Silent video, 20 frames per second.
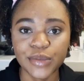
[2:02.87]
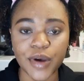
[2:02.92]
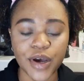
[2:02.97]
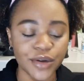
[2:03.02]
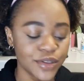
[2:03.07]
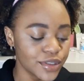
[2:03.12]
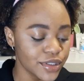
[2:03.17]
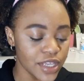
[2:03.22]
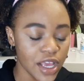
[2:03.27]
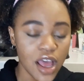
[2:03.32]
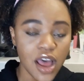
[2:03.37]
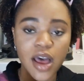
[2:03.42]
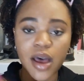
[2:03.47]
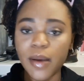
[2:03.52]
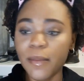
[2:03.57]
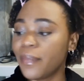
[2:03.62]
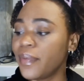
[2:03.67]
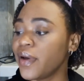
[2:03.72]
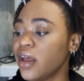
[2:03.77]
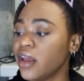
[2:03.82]
bottles.
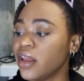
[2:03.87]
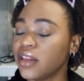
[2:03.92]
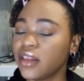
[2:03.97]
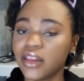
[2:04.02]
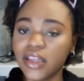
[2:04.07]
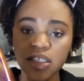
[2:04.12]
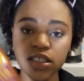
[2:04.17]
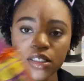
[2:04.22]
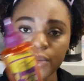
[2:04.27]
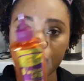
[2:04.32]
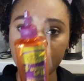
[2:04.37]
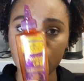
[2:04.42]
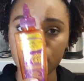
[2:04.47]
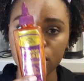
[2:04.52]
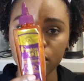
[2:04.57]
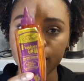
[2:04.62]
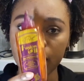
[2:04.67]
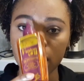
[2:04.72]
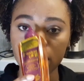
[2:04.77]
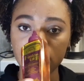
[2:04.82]
But this is what I use
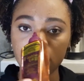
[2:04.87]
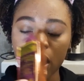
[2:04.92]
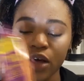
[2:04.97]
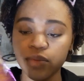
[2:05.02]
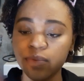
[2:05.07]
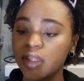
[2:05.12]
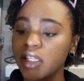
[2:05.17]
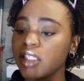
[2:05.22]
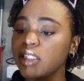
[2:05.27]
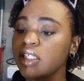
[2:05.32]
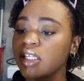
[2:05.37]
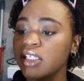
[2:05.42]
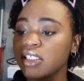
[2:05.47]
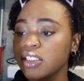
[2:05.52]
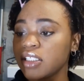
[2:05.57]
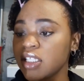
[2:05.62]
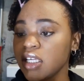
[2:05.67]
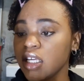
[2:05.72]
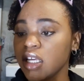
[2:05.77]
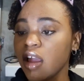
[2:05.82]
on my scalp. This is
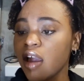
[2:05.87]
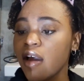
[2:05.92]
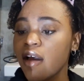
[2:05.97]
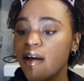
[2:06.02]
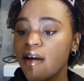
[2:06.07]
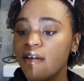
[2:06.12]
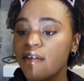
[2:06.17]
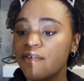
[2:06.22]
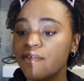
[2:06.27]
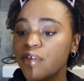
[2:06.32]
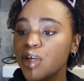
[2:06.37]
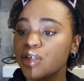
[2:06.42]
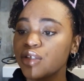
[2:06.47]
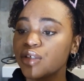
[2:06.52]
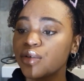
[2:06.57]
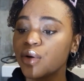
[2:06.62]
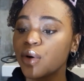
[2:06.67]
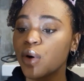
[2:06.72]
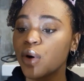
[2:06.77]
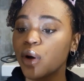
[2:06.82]
the
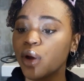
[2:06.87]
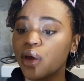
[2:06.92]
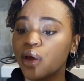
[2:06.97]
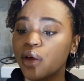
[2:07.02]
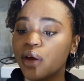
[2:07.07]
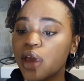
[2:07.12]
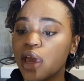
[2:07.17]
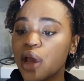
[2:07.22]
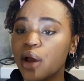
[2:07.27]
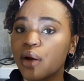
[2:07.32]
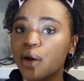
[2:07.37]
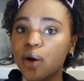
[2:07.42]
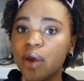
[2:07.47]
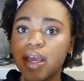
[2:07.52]
Fusion Oil Hair Grow